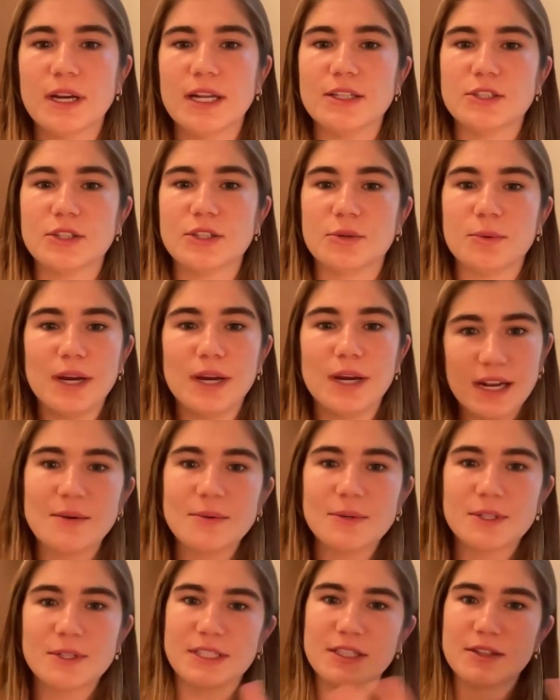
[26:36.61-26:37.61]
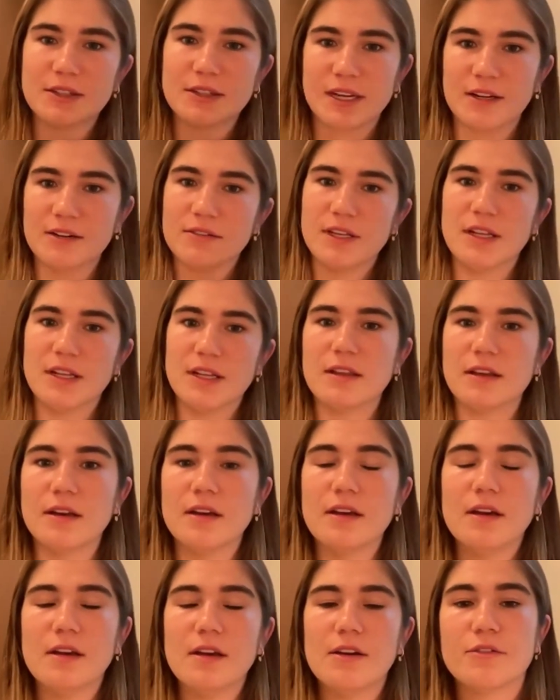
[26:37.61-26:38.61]
And so right now we're still kind of in
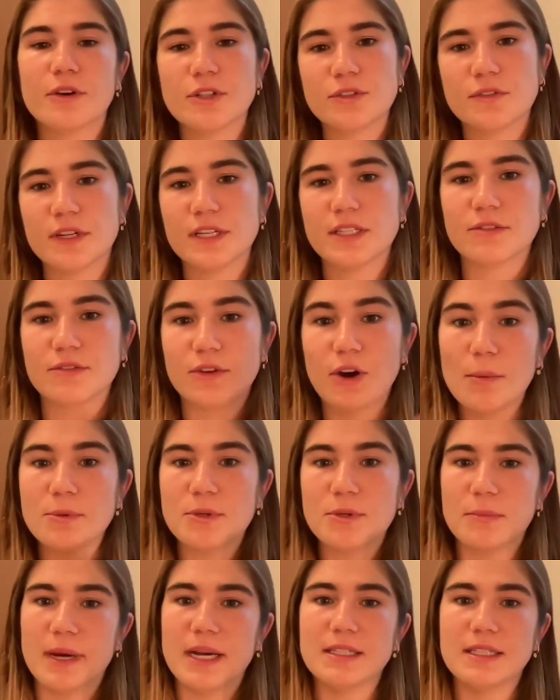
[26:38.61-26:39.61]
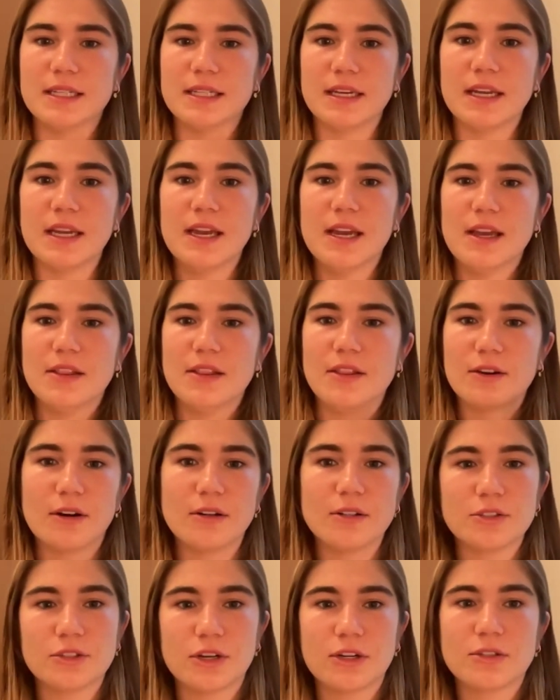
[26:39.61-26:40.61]
the first phase of optimizing the
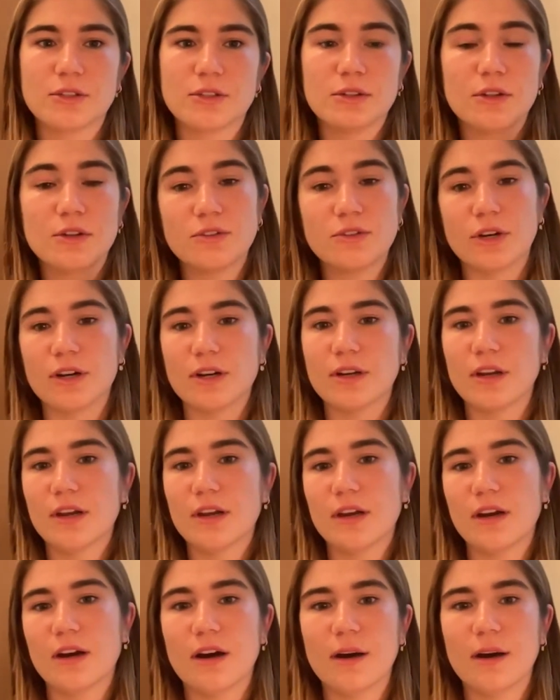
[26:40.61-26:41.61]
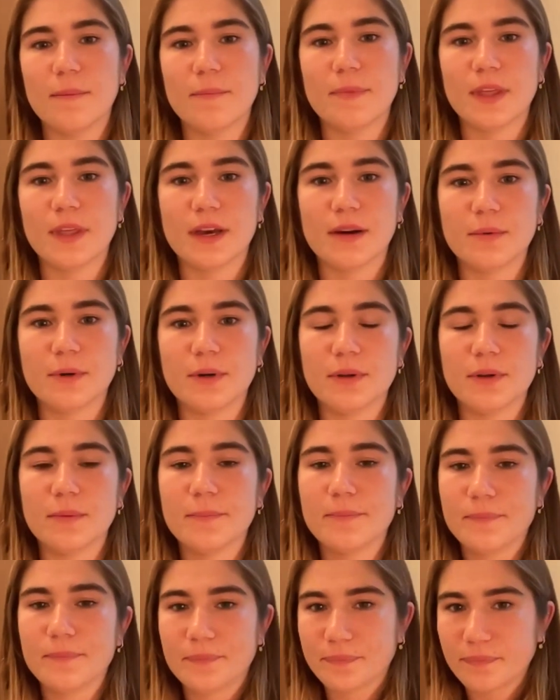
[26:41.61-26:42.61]
construct or the drug that
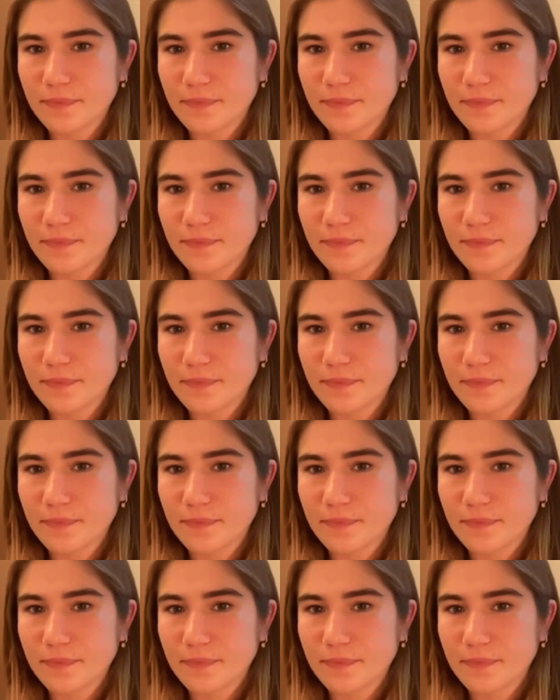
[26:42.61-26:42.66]
will